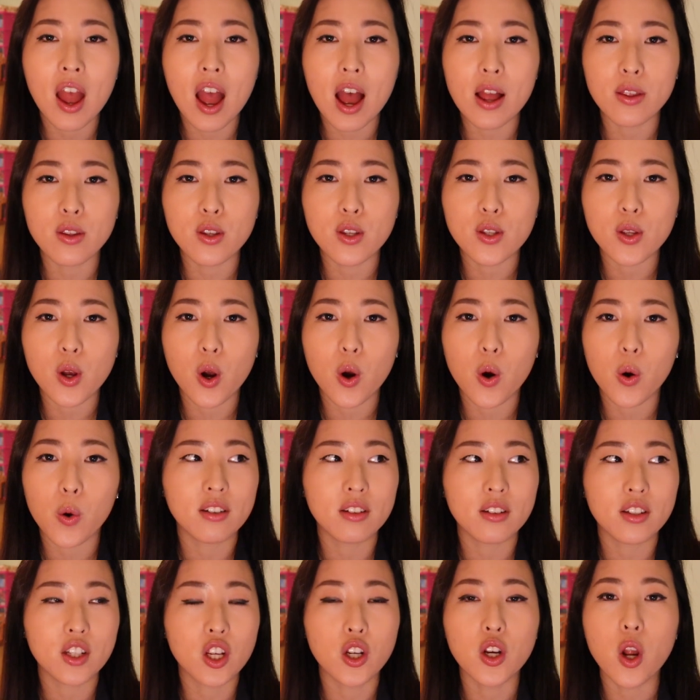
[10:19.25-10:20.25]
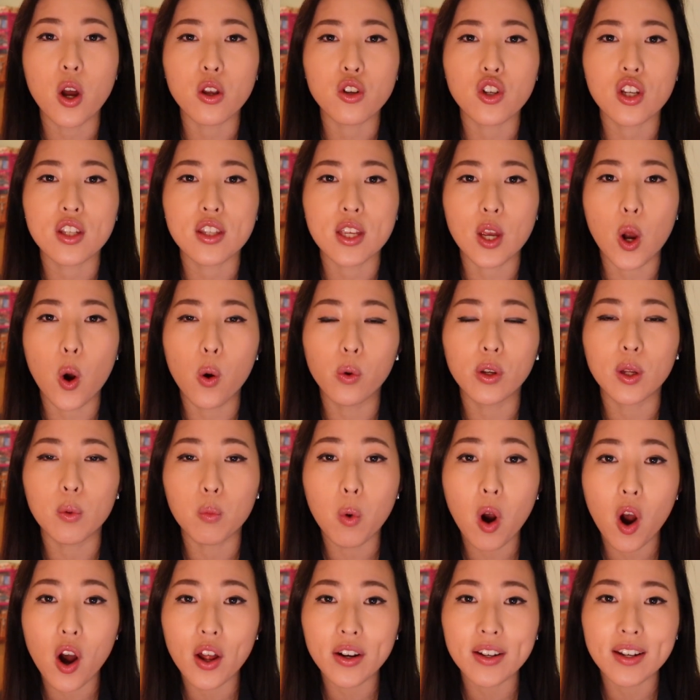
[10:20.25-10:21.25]
And so you're not just the only
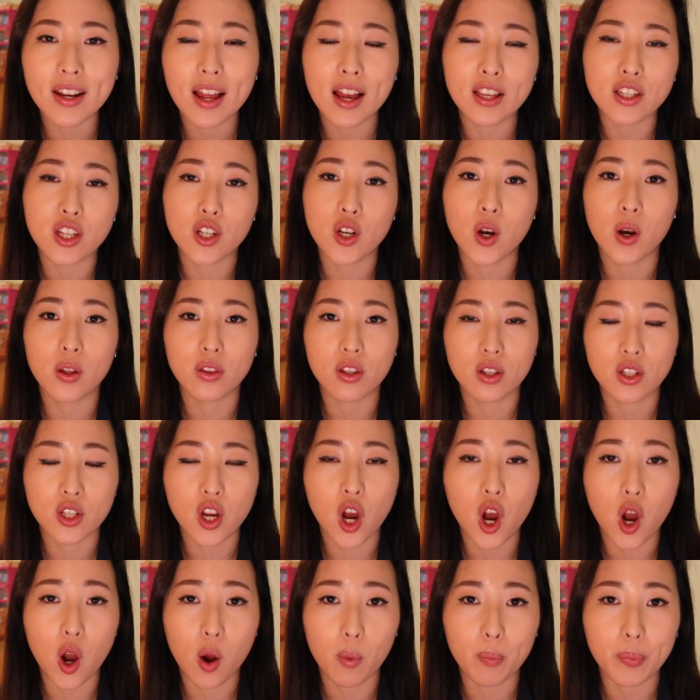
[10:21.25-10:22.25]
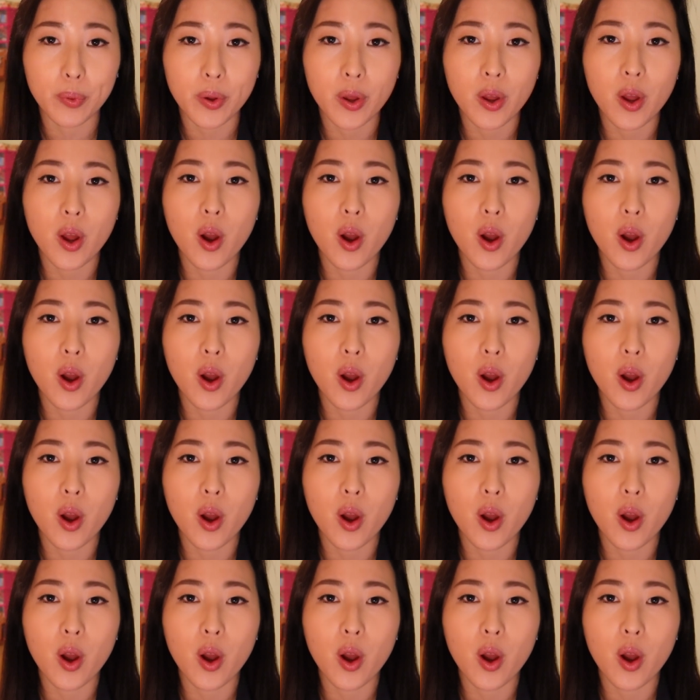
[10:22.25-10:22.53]
one and you're not at the top.